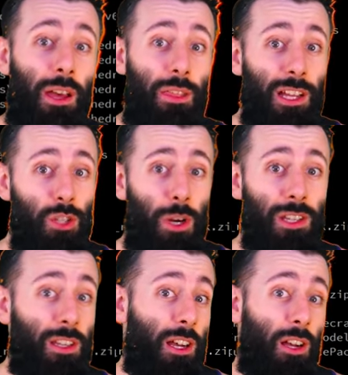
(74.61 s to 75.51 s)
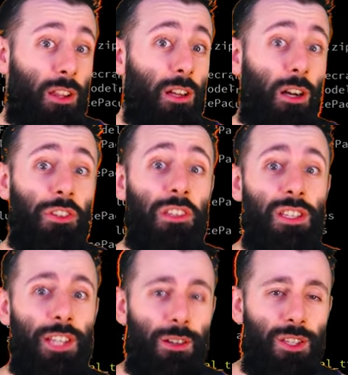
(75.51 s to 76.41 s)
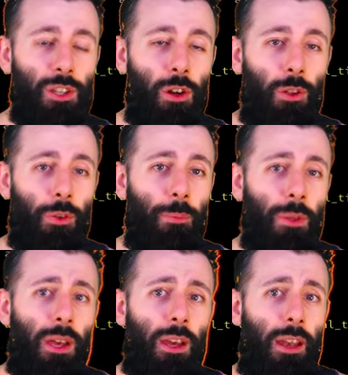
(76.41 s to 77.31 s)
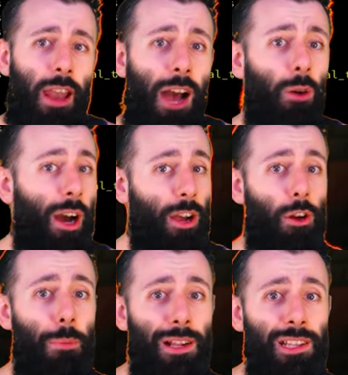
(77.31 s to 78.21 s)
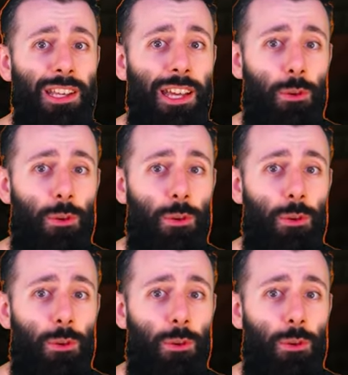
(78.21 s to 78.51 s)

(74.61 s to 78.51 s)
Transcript: That's right, the content is now installed. Now I automatically get a